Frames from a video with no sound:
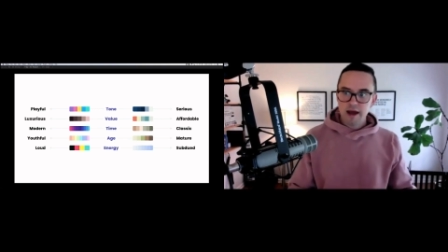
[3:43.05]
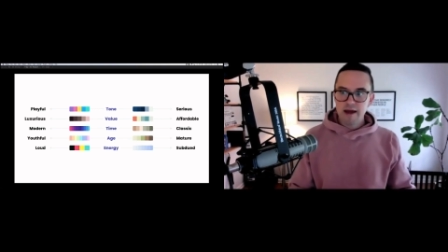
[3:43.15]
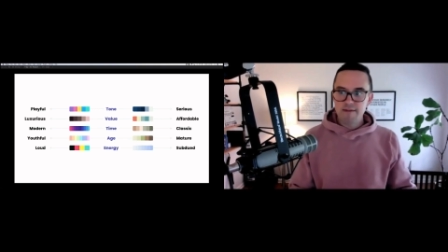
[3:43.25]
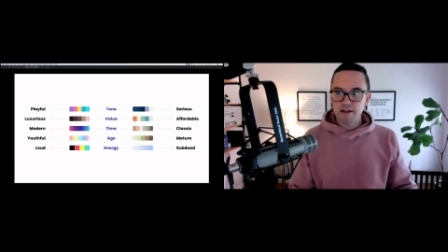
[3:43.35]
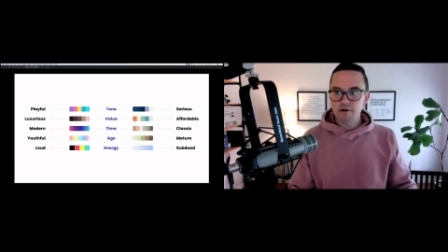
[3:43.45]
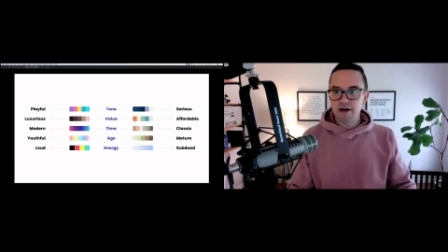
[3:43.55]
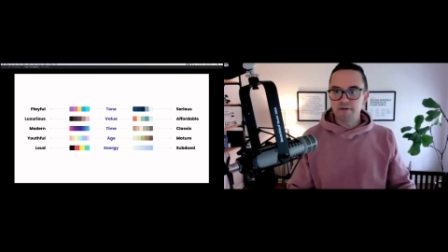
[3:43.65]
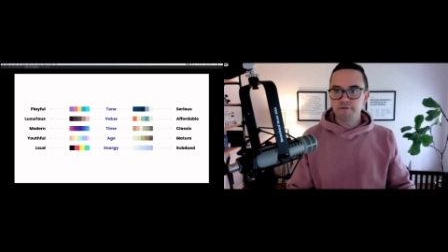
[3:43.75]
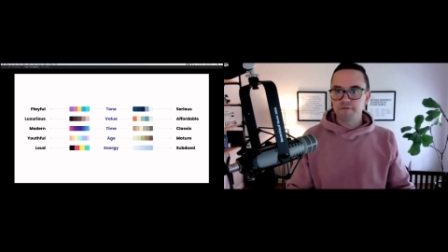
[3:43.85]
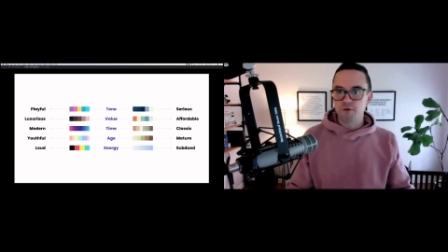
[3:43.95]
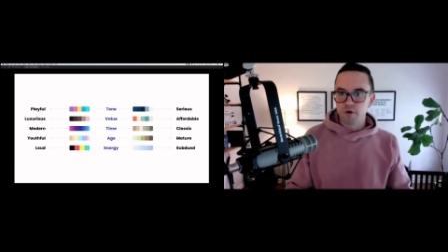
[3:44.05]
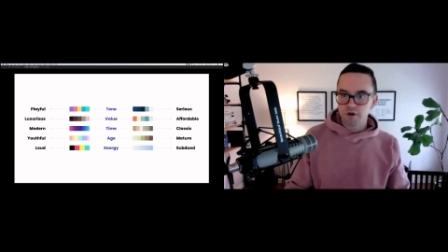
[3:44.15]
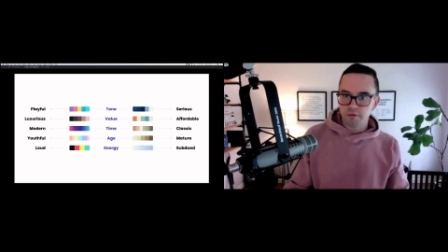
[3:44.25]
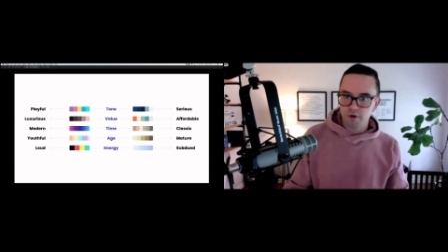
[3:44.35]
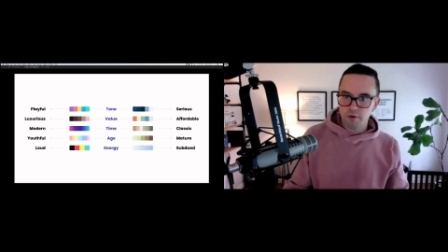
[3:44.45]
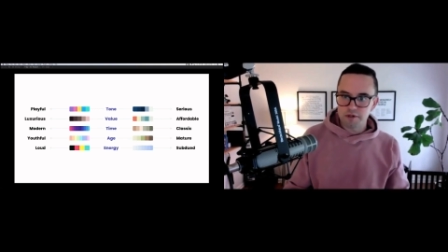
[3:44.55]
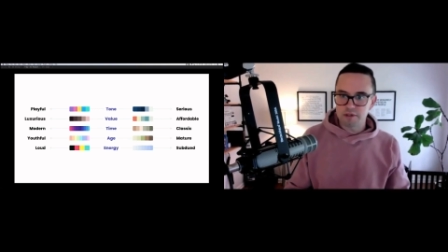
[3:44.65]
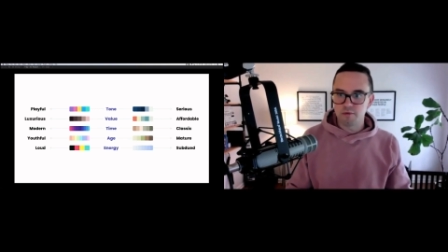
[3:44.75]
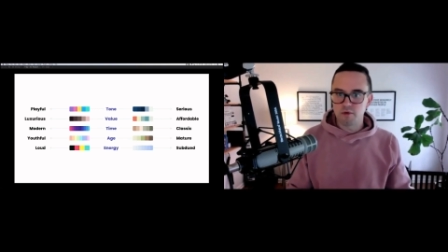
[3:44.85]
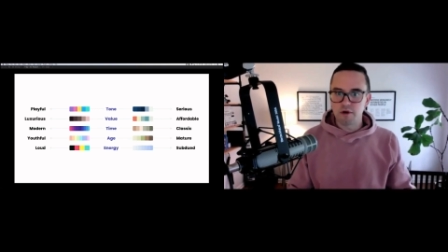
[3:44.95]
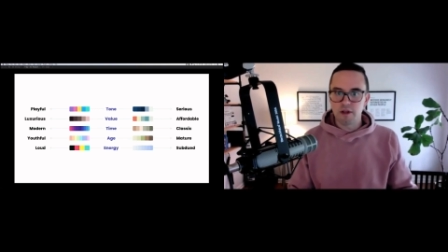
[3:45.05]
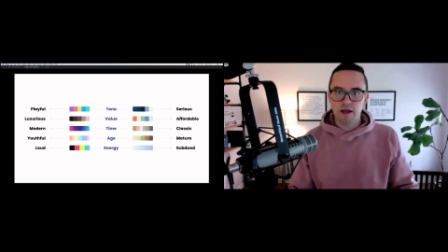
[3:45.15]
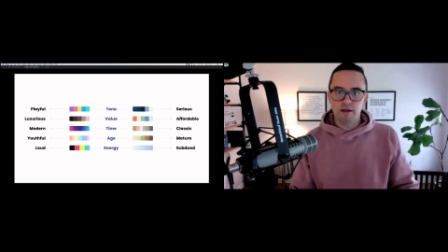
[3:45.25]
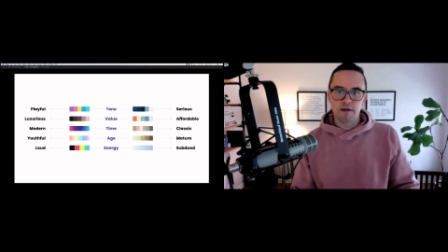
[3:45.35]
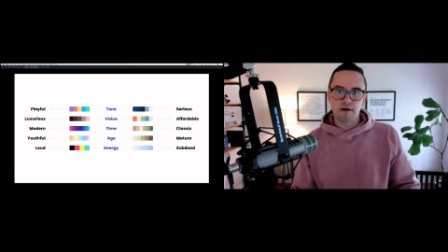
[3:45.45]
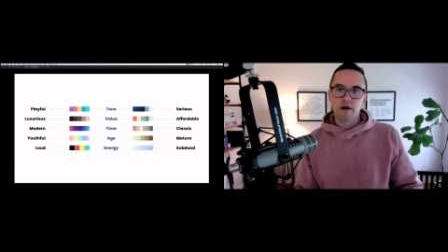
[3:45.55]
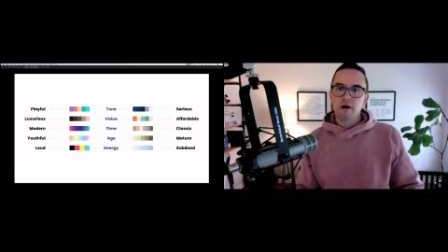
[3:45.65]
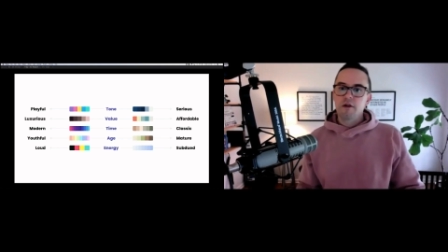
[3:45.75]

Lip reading: And then you have affordable, which is more like the